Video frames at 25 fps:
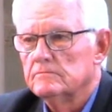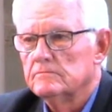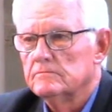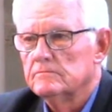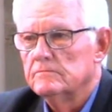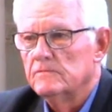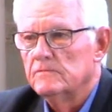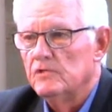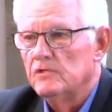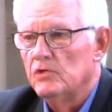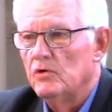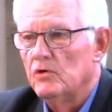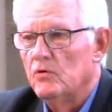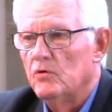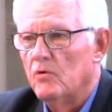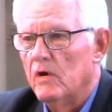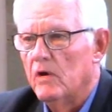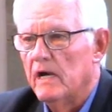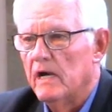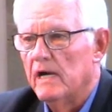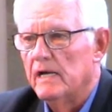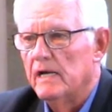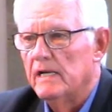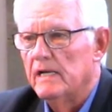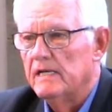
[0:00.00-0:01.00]
You know
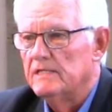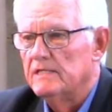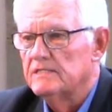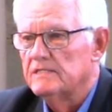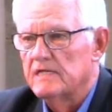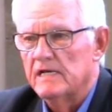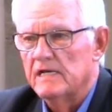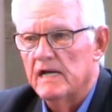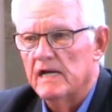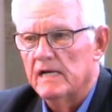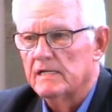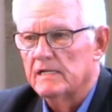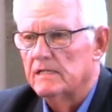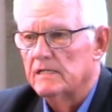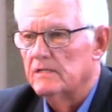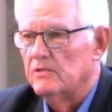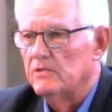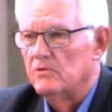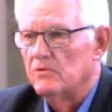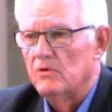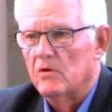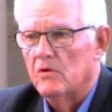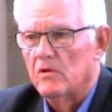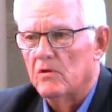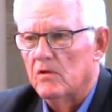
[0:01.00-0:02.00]
why? He said, I can
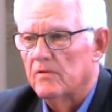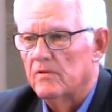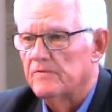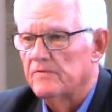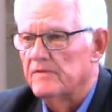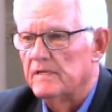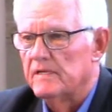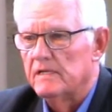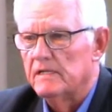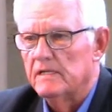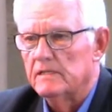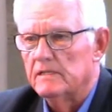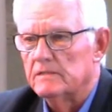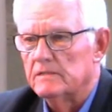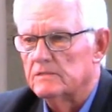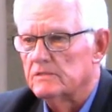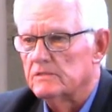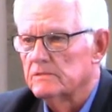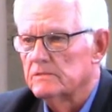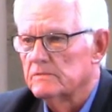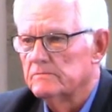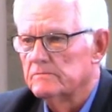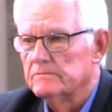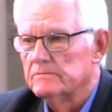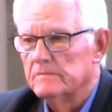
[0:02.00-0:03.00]
do all
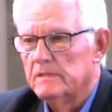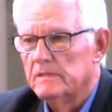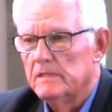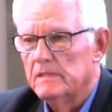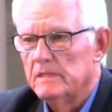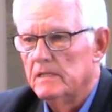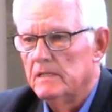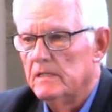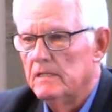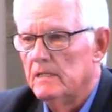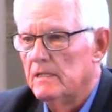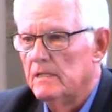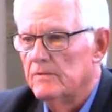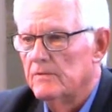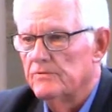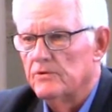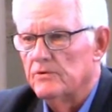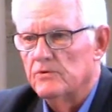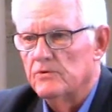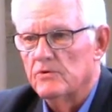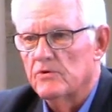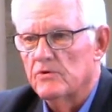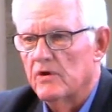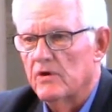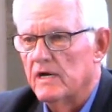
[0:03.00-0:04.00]
things
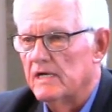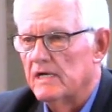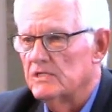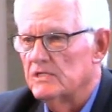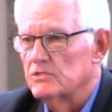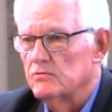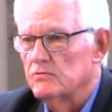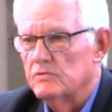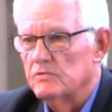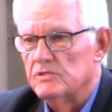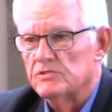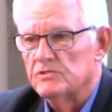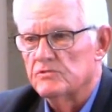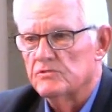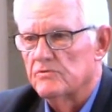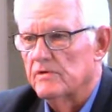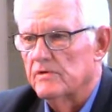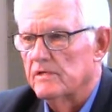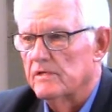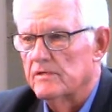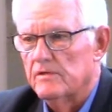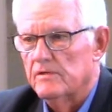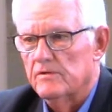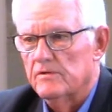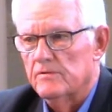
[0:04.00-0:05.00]
through Christ which
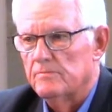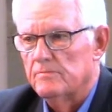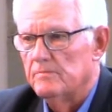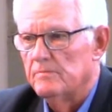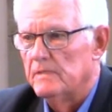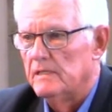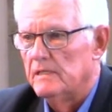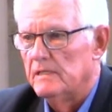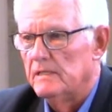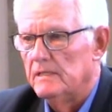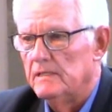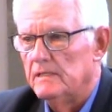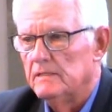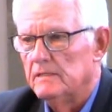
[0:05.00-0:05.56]
strengtheneth me.